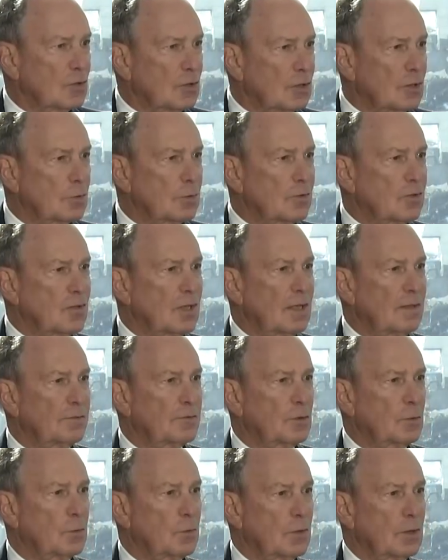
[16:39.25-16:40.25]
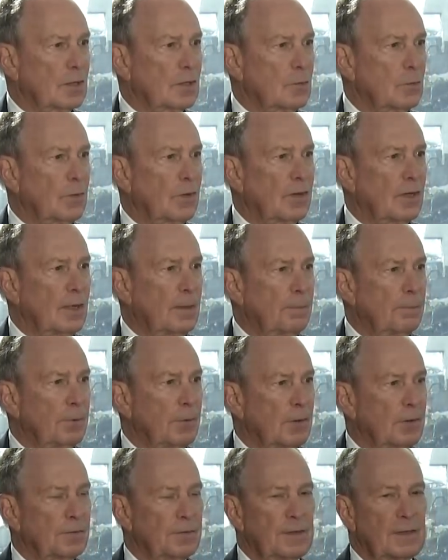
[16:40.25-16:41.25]
always have to work with
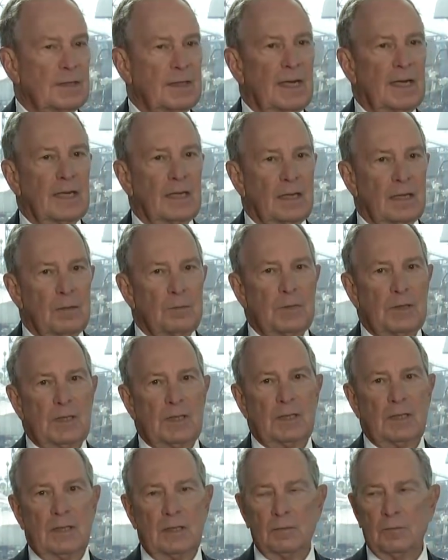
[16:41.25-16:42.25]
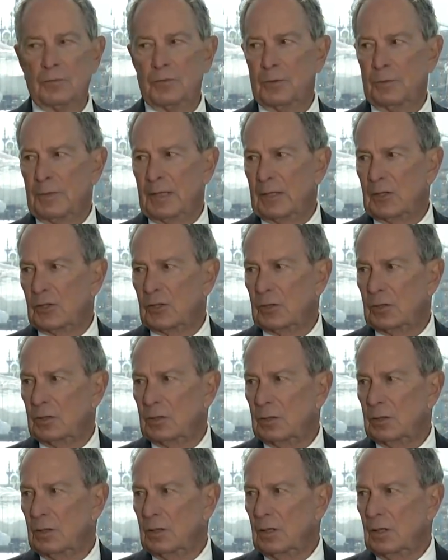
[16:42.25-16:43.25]
imperfect and limited information.